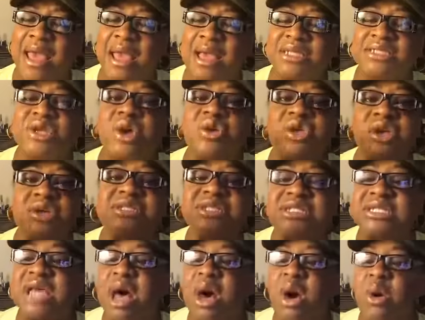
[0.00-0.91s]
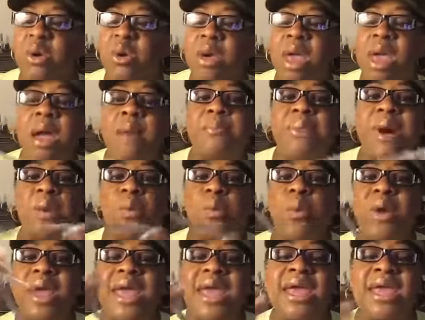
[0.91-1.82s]
so your soul but
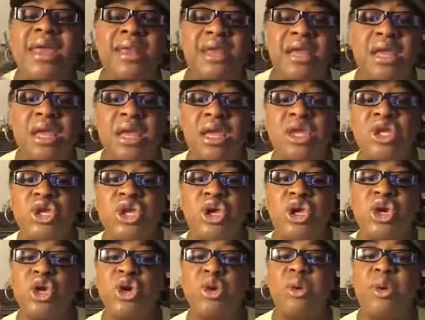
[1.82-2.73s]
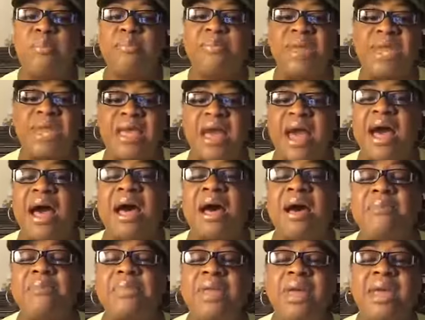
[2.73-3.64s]
when you
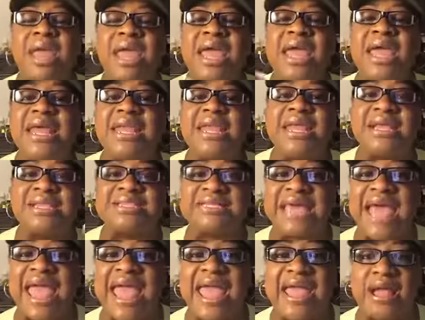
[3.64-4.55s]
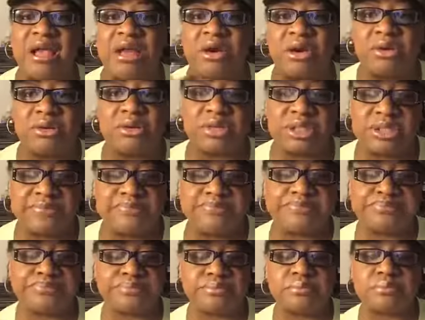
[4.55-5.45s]
become entangled
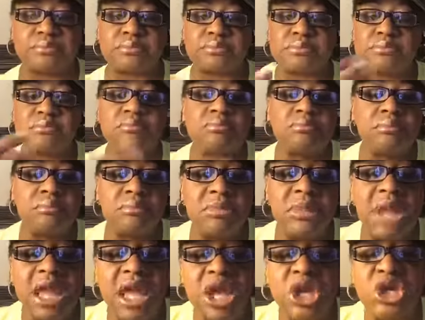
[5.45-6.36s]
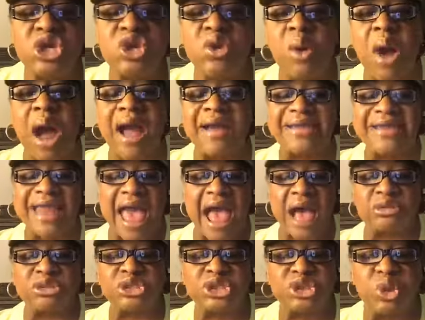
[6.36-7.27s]
you are
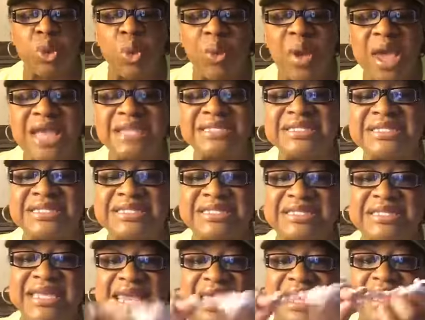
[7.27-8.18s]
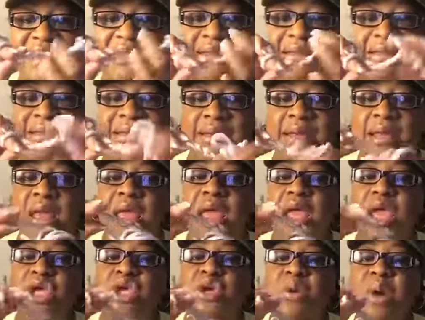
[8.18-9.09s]
now twisted
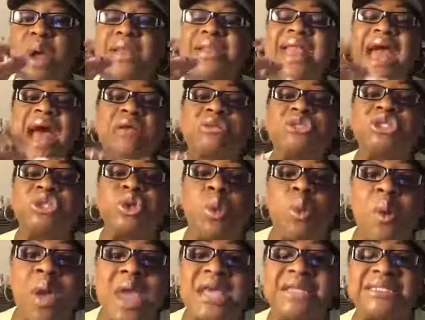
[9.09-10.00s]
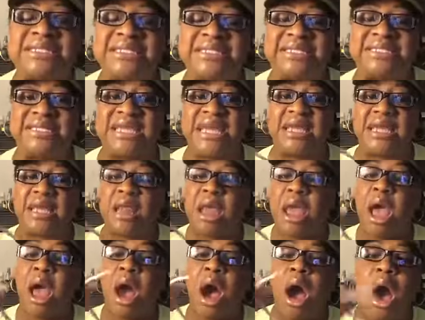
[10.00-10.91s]
you are now twisted
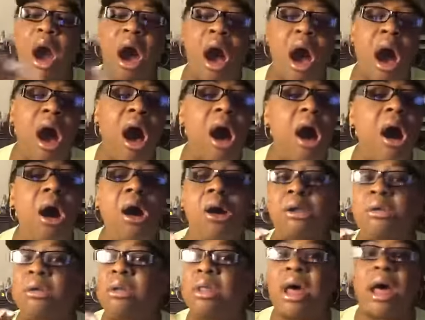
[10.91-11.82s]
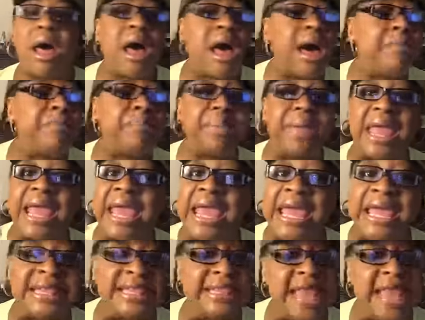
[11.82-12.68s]
all up in